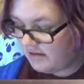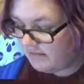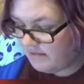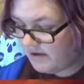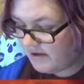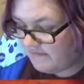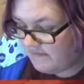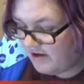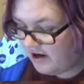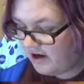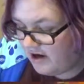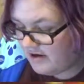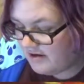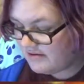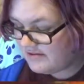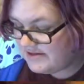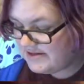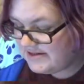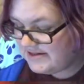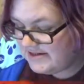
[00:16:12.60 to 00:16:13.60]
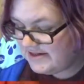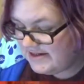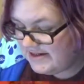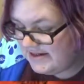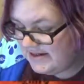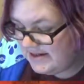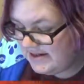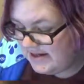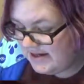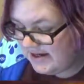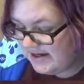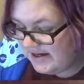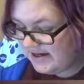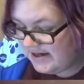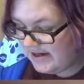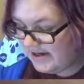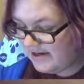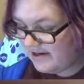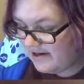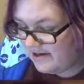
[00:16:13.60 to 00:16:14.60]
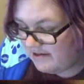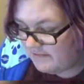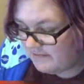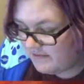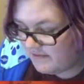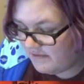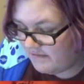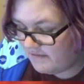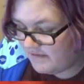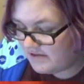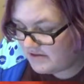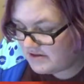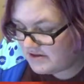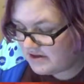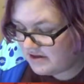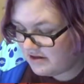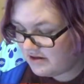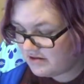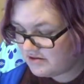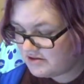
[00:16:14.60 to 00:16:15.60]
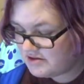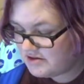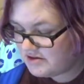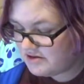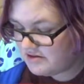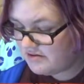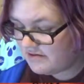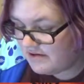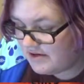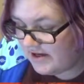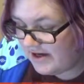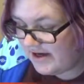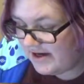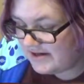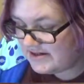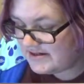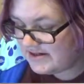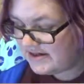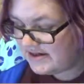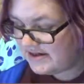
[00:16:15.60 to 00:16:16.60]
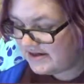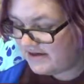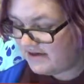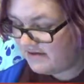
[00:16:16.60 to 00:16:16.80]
we have a Hollow Dedenne, a Reverse Hollow Snorlax, and then